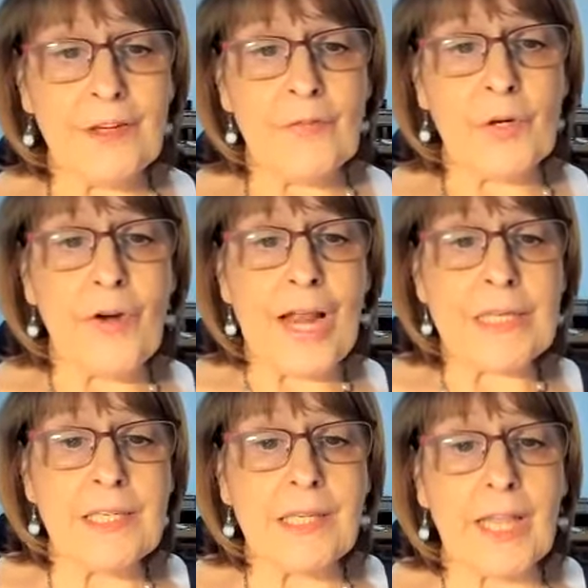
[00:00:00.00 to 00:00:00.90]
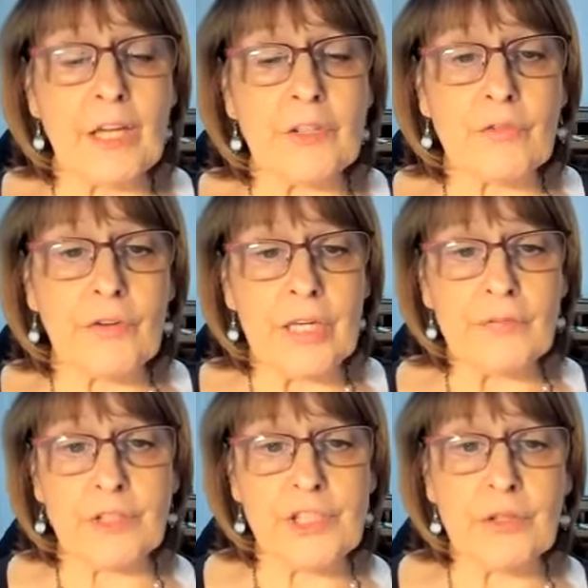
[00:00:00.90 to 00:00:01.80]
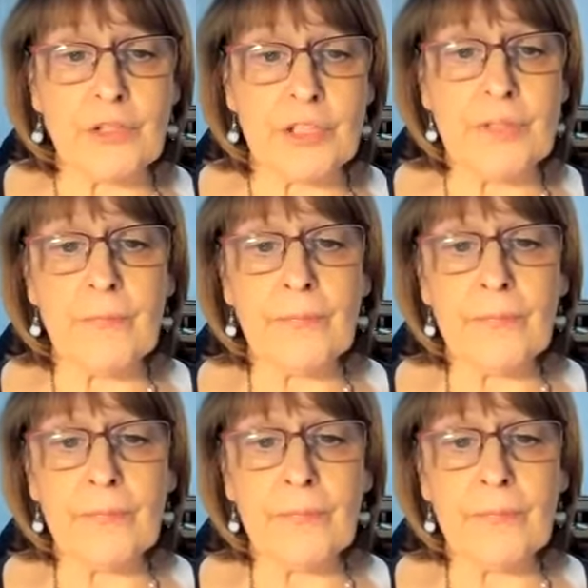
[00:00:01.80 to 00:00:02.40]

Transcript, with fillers: for granted like ungrateful children,